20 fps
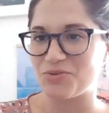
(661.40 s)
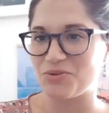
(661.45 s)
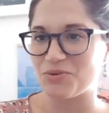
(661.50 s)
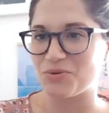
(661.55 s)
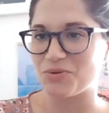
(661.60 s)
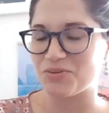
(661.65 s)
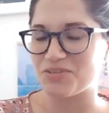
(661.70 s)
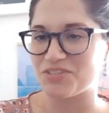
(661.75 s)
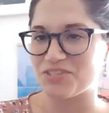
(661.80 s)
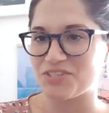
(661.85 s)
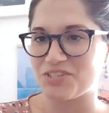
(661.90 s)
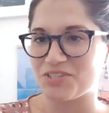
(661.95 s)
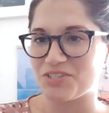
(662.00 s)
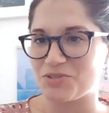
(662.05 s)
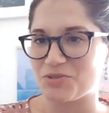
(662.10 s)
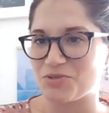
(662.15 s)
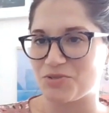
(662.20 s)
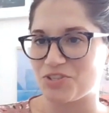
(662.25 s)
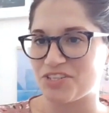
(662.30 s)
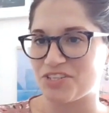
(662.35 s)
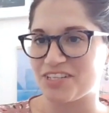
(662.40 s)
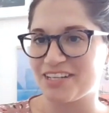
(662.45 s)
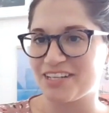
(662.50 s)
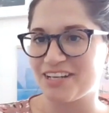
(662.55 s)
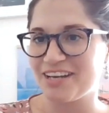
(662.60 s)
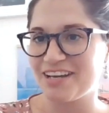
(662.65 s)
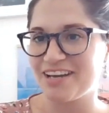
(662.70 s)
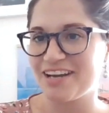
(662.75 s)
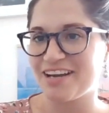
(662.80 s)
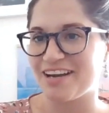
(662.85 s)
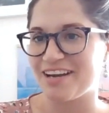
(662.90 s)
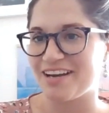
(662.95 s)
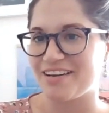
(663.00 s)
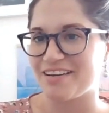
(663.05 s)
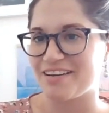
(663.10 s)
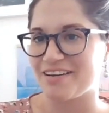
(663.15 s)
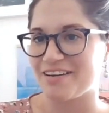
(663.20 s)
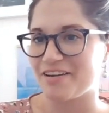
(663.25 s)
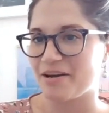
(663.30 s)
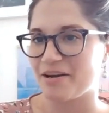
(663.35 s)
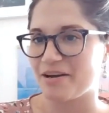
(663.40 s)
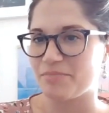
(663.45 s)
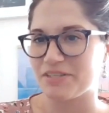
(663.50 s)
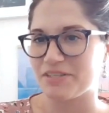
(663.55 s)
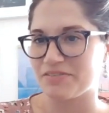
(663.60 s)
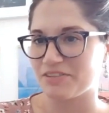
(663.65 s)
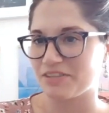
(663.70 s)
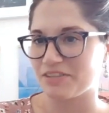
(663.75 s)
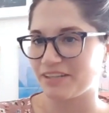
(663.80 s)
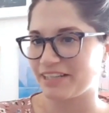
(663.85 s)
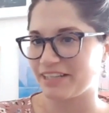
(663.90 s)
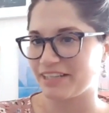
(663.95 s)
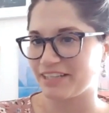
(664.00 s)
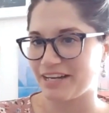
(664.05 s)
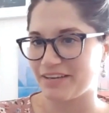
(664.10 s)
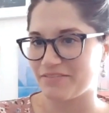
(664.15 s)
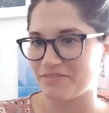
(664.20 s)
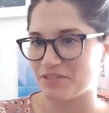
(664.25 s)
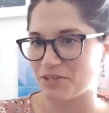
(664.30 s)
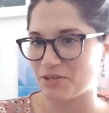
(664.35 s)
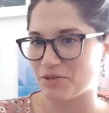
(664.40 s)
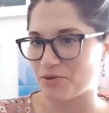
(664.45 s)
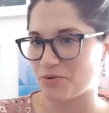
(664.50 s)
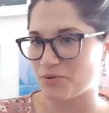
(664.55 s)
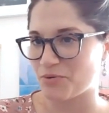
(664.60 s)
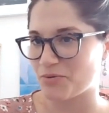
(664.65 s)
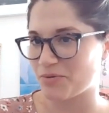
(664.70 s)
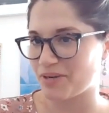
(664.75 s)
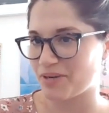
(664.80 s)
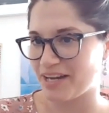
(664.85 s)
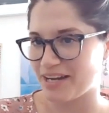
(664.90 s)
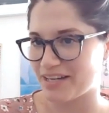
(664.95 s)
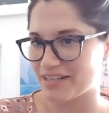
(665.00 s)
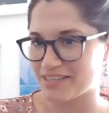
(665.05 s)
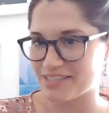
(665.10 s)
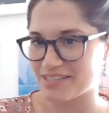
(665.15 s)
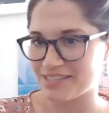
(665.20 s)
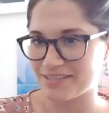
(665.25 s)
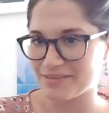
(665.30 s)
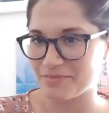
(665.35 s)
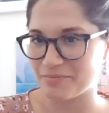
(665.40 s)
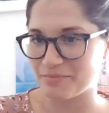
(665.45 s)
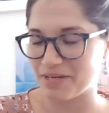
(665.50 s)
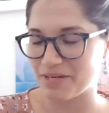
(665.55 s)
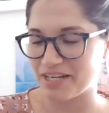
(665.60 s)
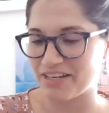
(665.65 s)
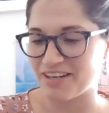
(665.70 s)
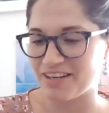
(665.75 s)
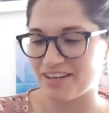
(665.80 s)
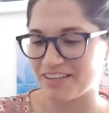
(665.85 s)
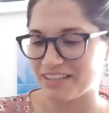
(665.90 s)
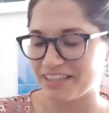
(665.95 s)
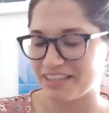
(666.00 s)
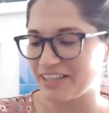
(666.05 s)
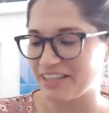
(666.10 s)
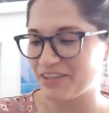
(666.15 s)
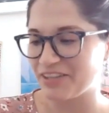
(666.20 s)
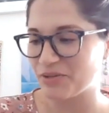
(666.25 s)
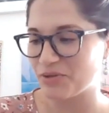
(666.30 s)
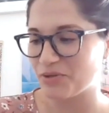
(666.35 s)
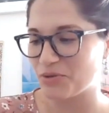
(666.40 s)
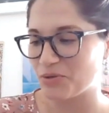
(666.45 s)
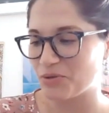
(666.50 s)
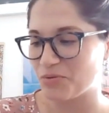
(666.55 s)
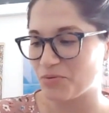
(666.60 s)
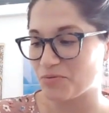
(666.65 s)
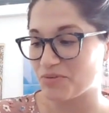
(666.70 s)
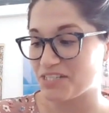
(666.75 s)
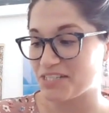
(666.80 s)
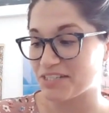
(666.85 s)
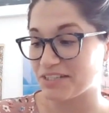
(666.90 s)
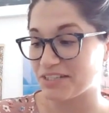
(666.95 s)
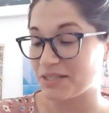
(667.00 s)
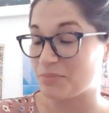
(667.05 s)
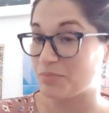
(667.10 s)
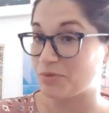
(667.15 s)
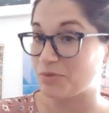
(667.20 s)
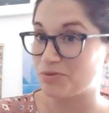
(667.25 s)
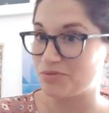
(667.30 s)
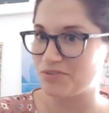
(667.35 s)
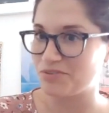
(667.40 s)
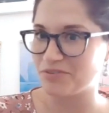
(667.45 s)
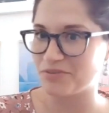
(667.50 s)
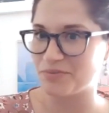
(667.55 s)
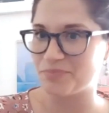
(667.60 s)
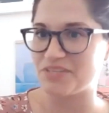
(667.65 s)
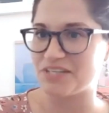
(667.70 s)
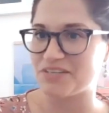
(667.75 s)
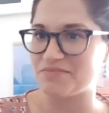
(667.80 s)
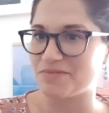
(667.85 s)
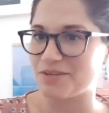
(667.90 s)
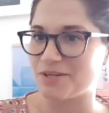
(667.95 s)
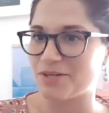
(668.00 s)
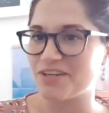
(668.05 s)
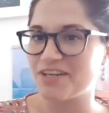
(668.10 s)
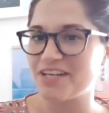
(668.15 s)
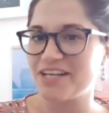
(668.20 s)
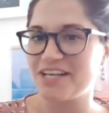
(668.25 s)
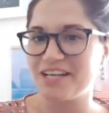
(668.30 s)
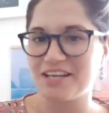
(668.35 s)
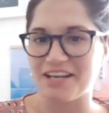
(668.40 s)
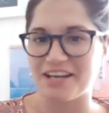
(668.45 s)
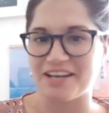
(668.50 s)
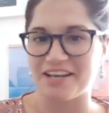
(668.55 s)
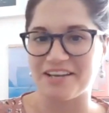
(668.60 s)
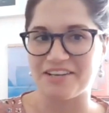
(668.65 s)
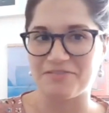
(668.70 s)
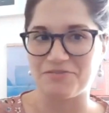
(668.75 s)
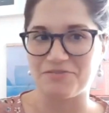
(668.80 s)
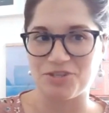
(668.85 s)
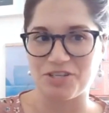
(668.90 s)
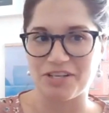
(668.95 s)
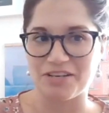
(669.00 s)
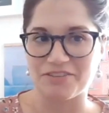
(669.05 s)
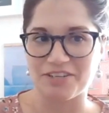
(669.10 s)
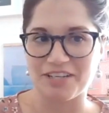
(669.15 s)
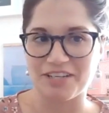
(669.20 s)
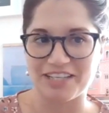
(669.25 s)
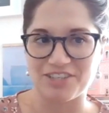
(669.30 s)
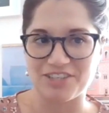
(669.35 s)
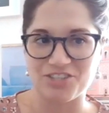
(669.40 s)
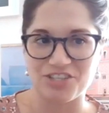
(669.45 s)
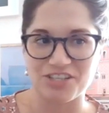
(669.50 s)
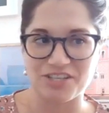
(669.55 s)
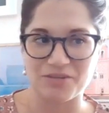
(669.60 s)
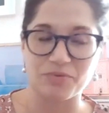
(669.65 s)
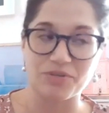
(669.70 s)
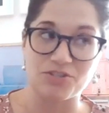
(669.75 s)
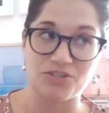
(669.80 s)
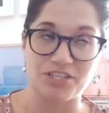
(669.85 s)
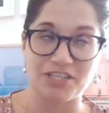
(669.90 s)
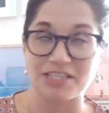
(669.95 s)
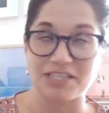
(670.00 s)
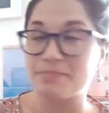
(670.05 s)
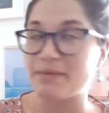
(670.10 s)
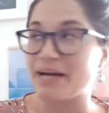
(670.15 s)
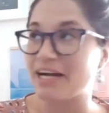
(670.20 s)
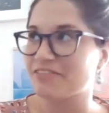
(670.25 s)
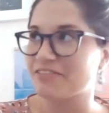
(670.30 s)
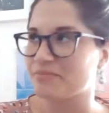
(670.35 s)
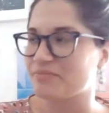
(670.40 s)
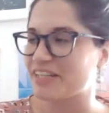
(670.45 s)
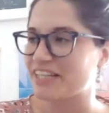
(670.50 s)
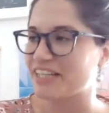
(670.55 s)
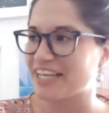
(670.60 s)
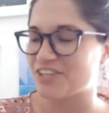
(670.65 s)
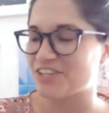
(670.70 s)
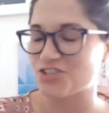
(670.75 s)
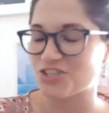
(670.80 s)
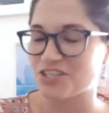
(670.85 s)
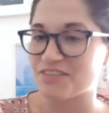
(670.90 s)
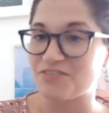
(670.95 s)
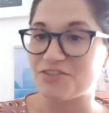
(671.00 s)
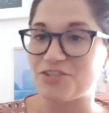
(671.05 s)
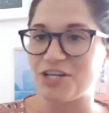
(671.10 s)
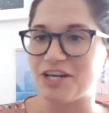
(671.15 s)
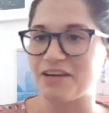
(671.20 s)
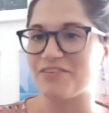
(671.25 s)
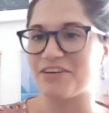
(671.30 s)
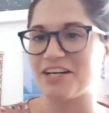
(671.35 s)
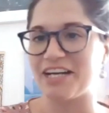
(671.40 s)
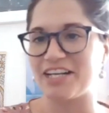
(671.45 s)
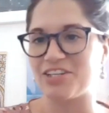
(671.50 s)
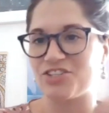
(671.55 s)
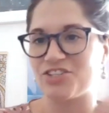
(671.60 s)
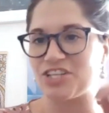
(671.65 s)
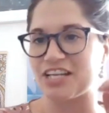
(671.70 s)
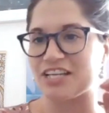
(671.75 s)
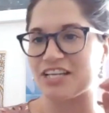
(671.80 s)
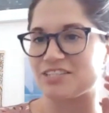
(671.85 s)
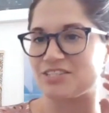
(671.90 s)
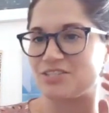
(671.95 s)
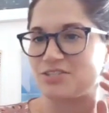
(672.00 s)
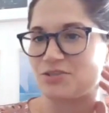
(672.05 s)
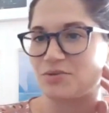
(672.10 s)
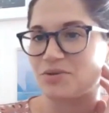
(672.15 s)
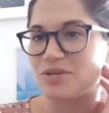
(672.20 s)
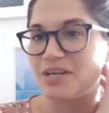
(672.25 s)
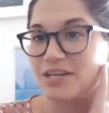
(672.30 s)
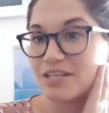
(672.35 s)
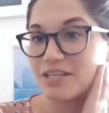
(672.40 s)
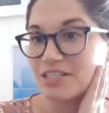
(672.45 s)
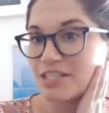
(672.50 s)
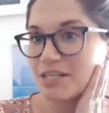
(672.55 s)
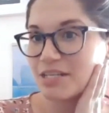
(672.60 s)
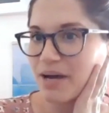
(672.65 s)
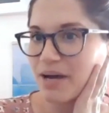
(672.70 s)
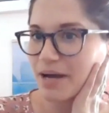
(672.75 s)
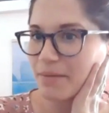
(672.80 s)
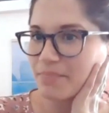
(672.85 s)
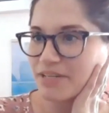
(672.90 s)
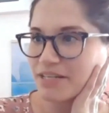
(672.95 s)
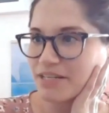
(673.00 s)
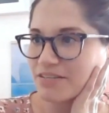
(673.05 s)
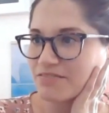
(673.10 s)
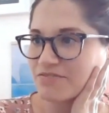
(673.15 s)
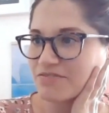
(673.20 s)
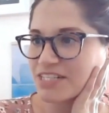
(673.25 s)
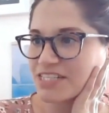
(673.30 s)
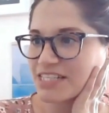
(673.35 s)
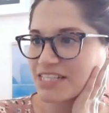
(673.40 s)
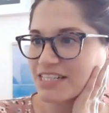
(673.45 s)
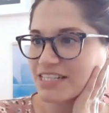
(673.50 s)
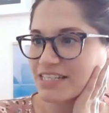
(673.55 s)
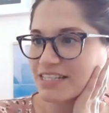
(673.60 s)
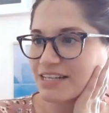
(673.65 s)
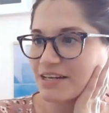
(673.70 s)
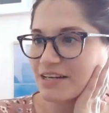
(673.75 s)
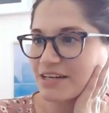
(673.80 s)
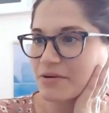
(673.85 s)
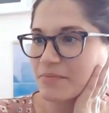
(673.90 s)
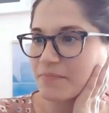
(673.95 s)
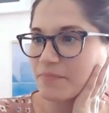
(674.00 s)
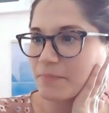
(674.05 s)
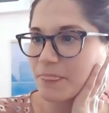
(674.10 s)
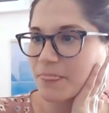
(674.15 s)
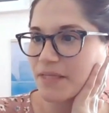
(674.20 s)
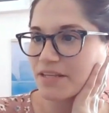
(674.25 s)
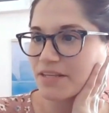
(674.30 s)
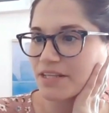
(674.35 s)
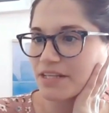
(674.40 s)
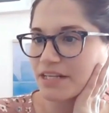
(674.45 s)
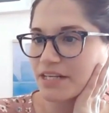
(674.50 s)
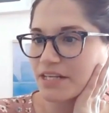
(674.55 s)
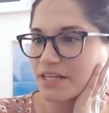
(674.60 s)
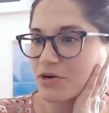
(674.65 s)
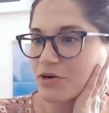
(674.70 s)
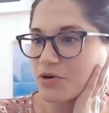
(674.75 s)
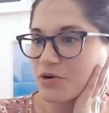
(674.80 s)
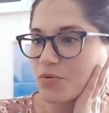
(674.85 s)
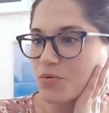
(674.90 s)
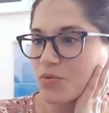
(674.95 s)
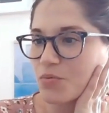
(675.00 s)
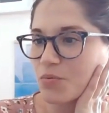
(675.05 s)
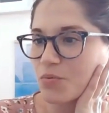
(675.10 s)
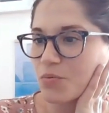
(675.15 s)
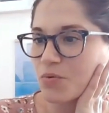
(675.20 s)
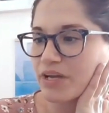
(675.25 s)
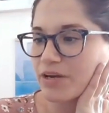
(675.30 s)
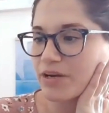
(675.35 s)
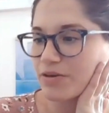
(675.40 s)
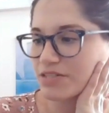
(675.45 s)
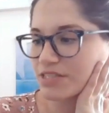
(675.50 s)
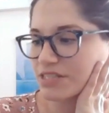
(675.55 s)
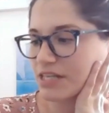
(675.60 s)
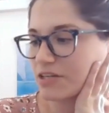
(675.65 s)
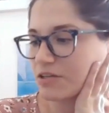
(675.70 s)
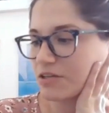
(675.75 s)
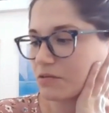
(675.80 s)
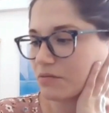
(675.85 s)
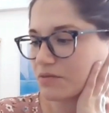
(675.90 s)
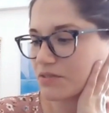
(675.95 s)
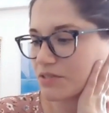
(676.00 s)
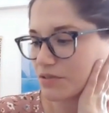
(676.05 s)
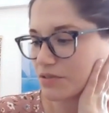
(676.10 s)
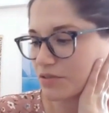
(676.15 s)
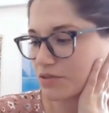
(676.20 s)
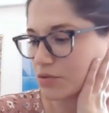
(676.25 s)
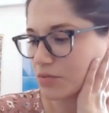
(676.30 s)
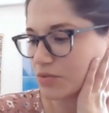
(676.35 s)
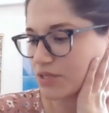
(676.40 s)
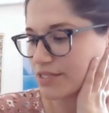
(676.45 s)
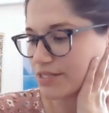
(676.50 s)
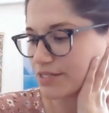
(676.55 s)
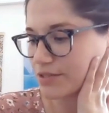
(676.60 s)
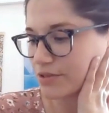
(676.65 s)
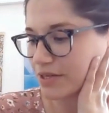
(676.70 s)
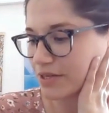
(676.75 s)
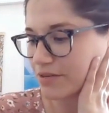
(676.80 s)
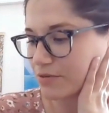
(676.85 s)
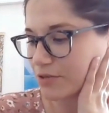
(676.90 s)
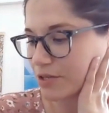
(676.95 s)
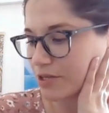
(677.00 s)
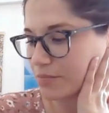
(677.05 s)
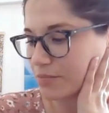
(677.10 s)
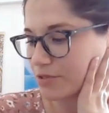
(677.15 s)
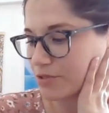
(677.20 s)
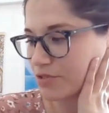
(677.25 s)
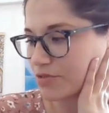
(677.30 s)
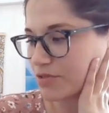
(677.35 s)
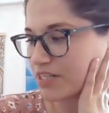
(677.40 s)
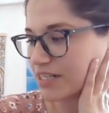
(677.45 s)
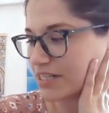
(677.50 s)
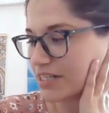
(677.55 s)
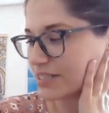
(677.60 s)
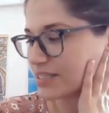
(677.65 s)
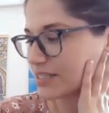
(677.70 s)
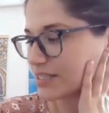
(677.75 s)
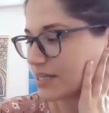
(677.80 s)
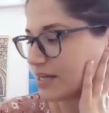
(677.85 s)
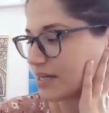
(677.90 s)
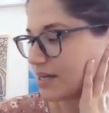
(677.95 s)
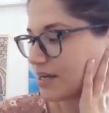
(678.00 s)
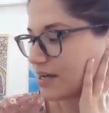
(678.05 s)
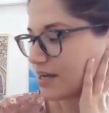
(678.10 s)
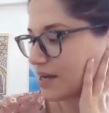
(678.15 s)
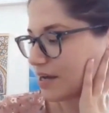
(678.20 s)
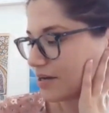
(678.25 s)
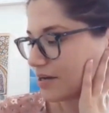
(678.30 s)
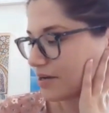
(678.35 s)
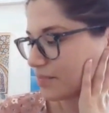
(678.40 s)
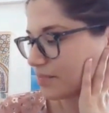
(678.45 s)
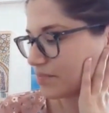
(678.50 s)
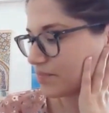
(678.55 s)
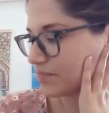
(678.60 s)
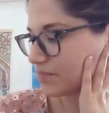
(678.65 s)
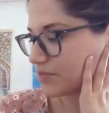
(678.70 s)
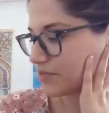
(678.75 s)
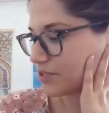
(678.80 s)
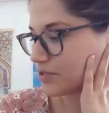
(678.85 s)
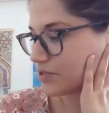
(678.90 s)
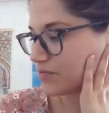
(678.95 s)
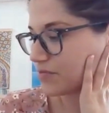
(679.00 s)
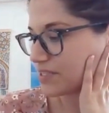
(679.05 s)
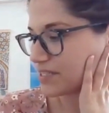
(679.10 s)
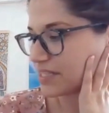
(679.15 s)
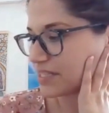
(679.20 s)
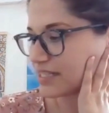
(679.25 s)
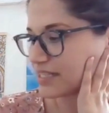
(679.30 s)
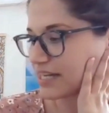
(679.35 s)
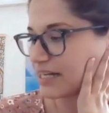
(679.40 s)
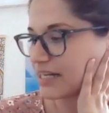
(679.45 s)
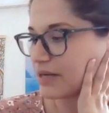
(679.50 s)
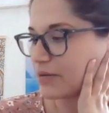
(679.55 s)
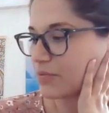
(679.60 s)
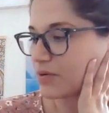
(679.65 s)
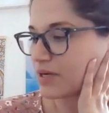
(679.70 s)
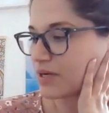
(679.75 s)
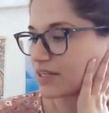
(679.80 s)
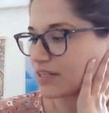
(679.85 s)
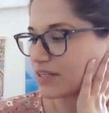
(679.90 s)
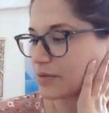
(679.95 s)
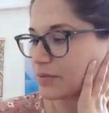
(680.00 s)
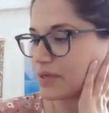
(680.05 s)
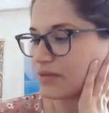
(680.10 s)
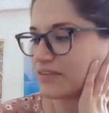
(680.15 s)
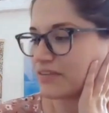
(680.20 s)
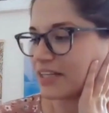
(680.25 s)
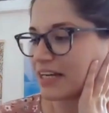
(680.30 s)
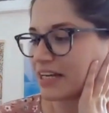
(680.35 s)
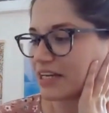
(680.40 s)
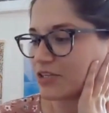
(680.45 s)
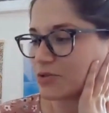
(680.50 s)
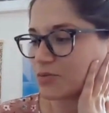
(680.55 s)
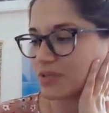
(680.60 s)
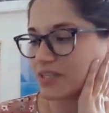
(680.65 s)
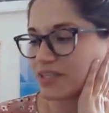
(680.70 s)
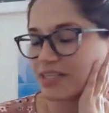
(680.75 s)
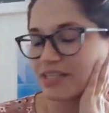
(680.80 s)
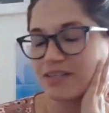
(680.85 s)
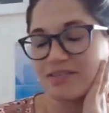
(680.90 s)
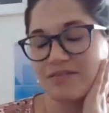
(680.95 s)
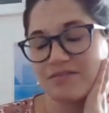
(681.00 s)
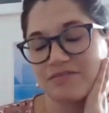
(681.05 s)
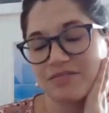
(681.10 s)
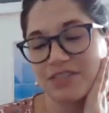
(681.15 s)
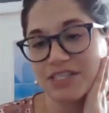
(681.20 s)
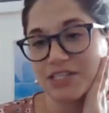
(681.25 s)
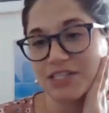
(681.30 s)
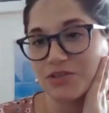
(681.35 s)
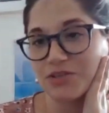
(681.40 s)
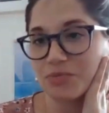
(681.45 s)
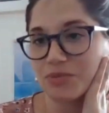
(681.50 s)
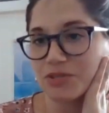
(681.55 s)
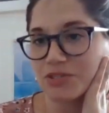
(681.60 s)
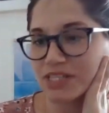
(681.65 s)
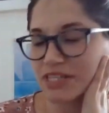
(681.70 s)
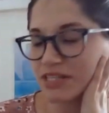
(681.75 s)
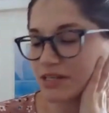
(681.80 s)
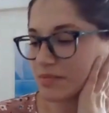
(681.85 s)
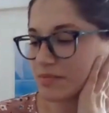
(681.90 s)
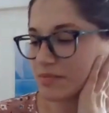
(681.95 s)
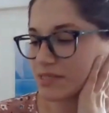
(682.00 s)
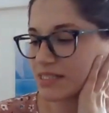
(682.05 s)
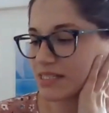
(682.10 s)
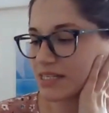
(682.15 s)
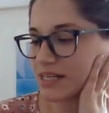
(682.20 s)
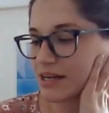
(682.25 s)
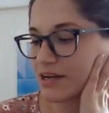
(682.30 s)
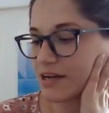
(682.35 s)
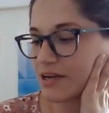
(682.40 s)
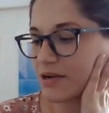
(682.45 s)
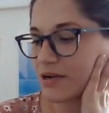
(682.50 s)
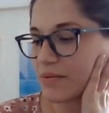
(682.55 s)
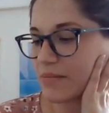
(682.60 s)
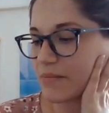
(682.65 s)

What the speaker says: to your institution. I'm definitely going to have to go ask my colleague who recently moved from Denver if she ever had a chance, when she gets back from vacation, if she ever had a chance to pop in and visit. And then I know we ourselves are always looking for opportunities to visit anyone that we've engaged with and visit new museums.